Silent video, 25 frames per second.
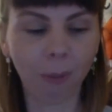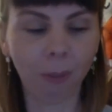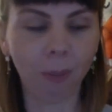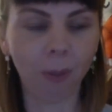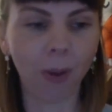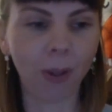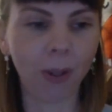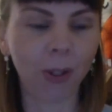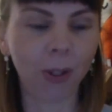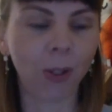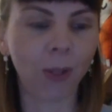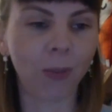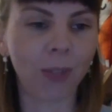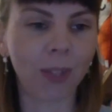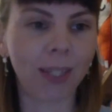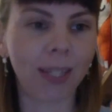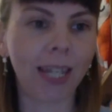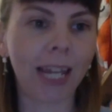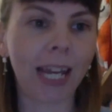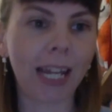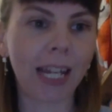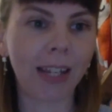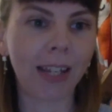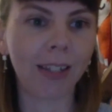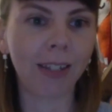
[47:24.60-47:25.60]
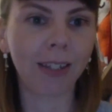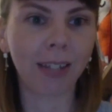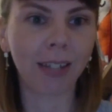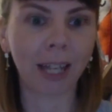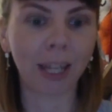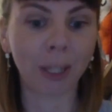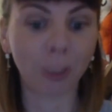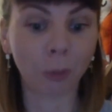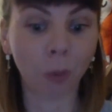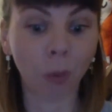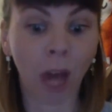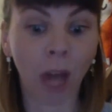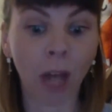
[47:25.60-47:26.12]
burst on the scene as
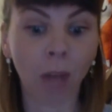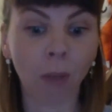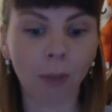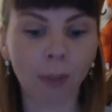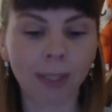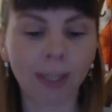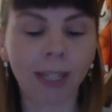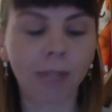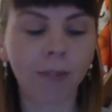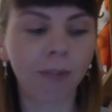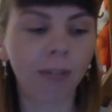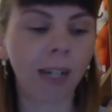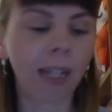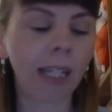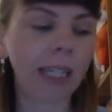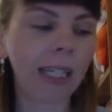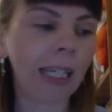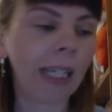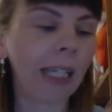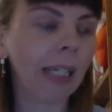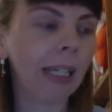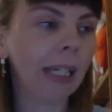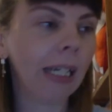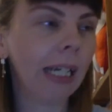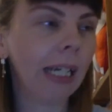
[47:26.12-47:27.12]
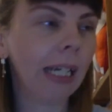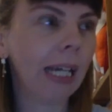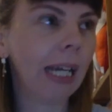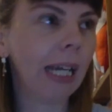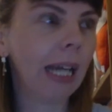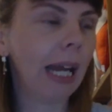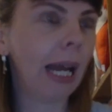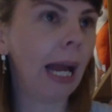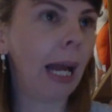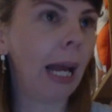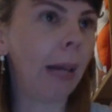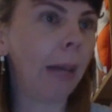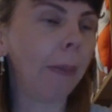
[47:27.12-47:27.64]
100% Frankie.
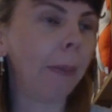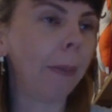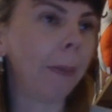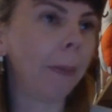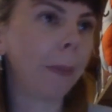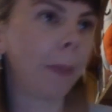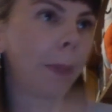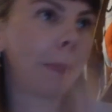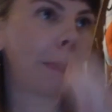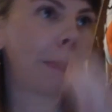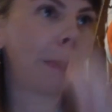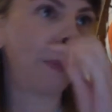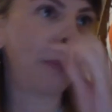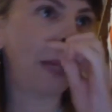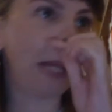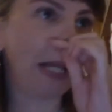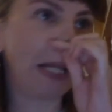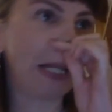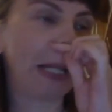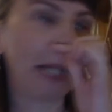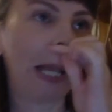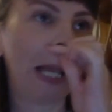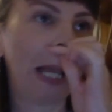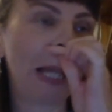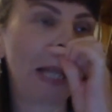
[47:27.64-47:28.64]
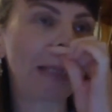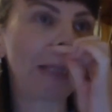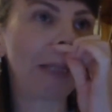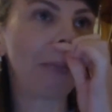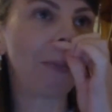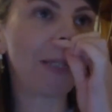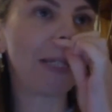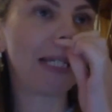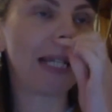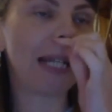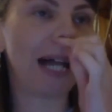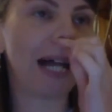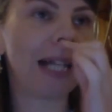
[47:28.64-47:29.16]
But
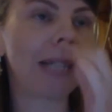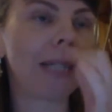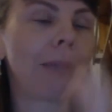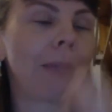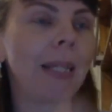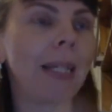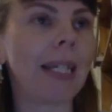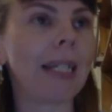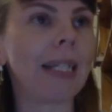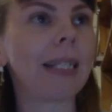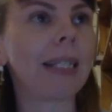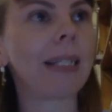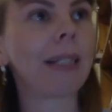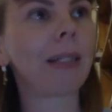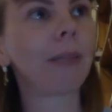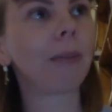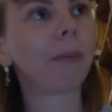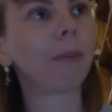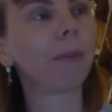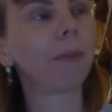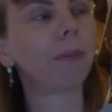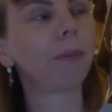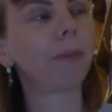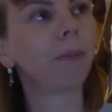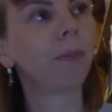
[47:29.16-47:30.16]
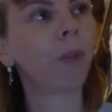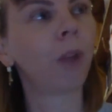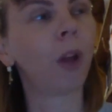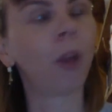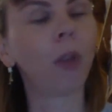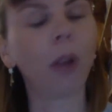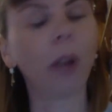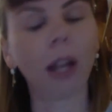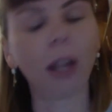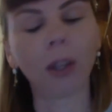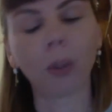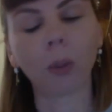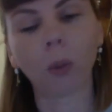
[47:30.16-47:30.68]
someone did ask me this
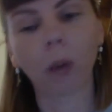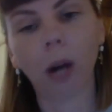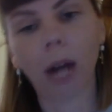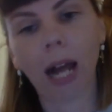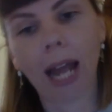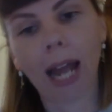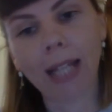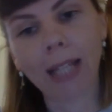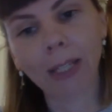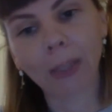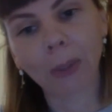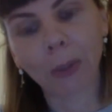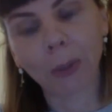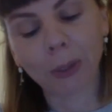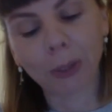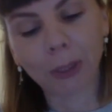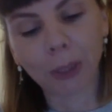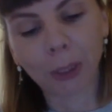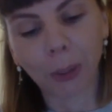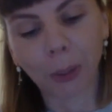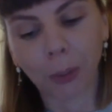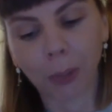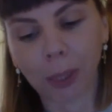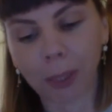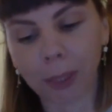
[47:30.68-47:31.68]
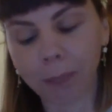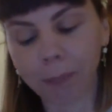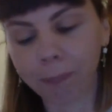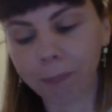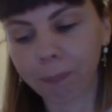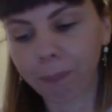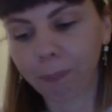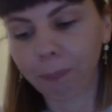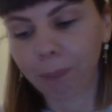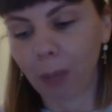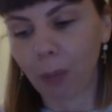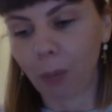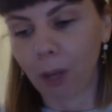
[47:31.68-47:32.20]
at the YA Squad tour,
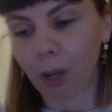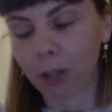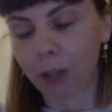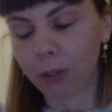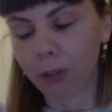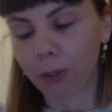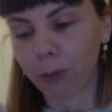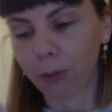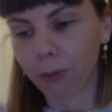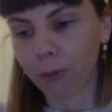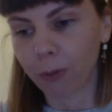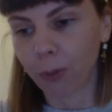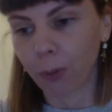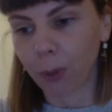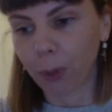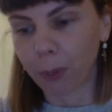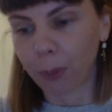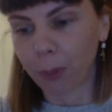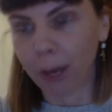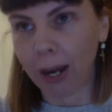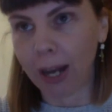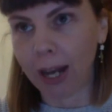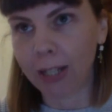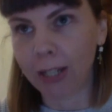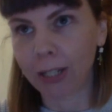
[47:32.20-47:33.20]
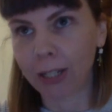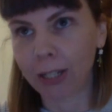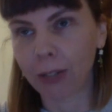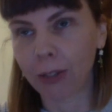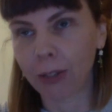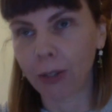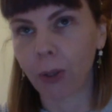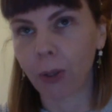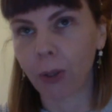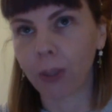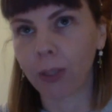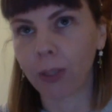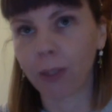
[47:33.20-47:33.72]
and when I sort of thought about it, I actually
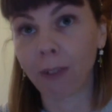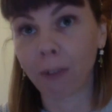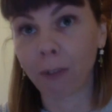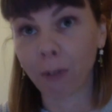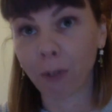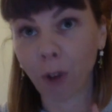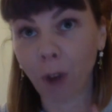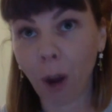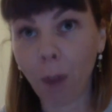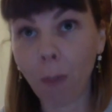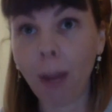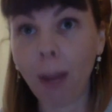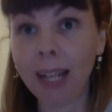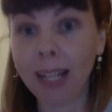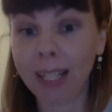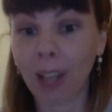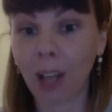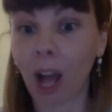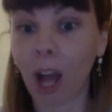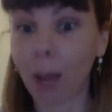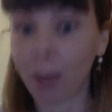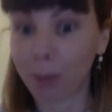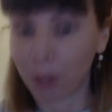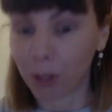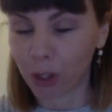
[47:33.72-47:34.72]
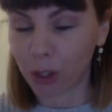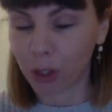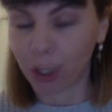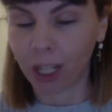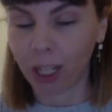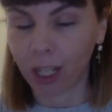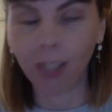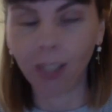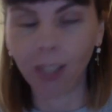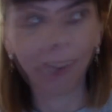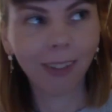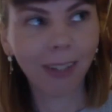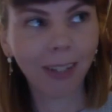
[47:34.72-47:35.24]
thought, well, if I've got my time
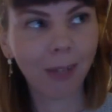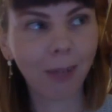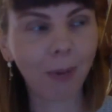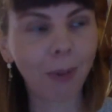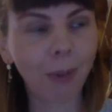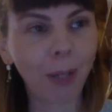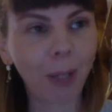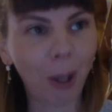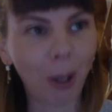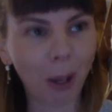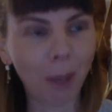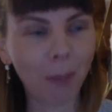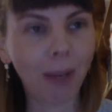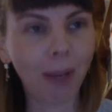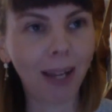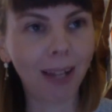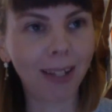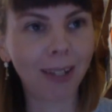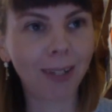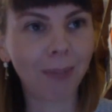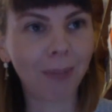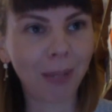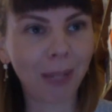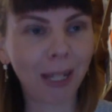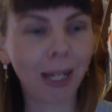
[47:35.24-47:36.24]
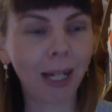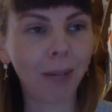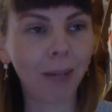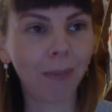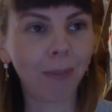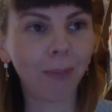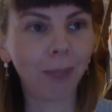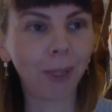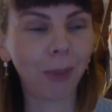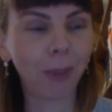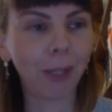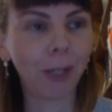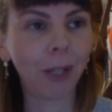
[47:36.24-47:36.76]
machine, if I'm going back to pick
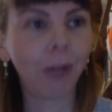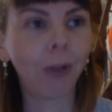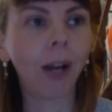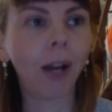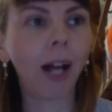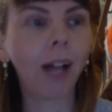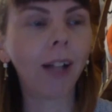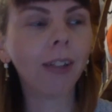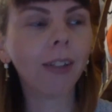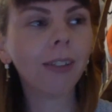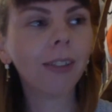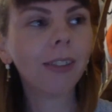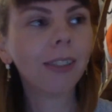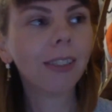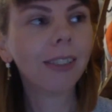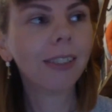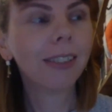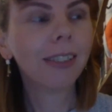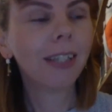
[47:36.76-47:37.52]
up Louis Garrel,